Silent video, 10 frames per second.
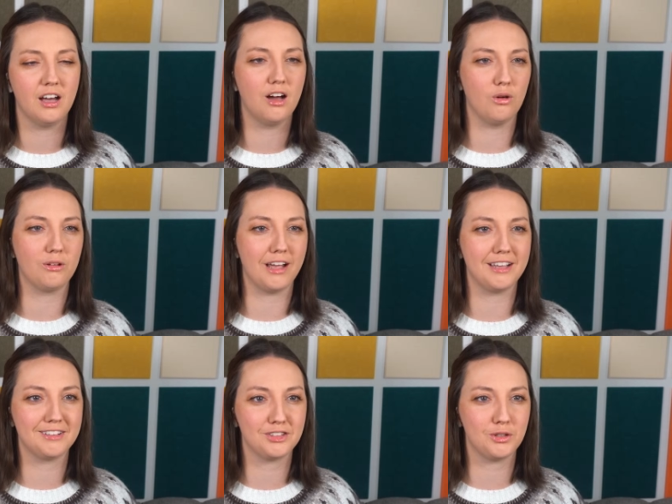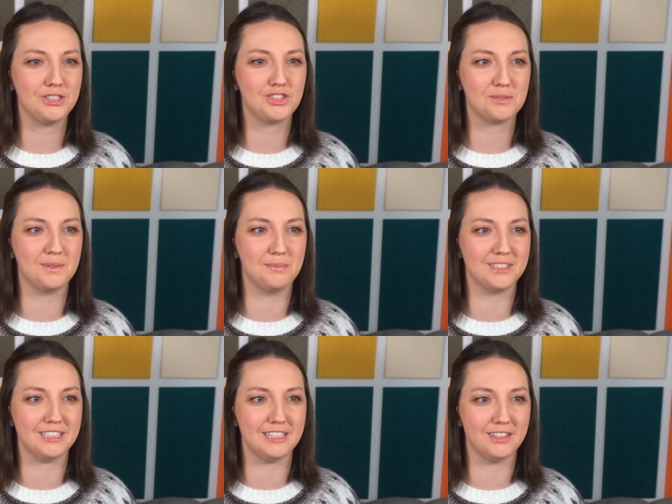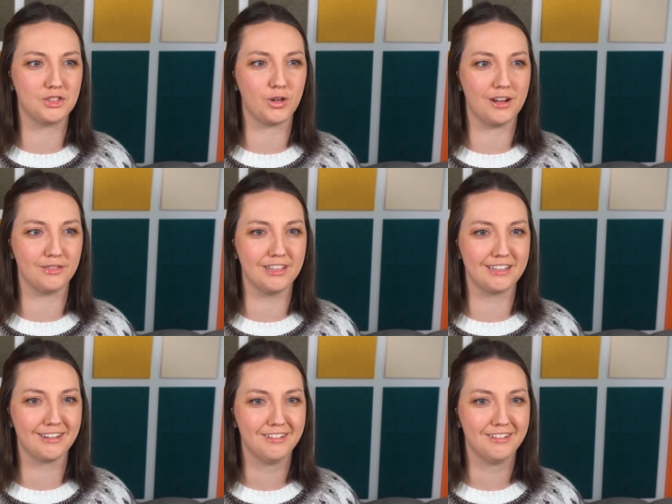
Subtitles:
Oh, okay. So he's just been busy traveling.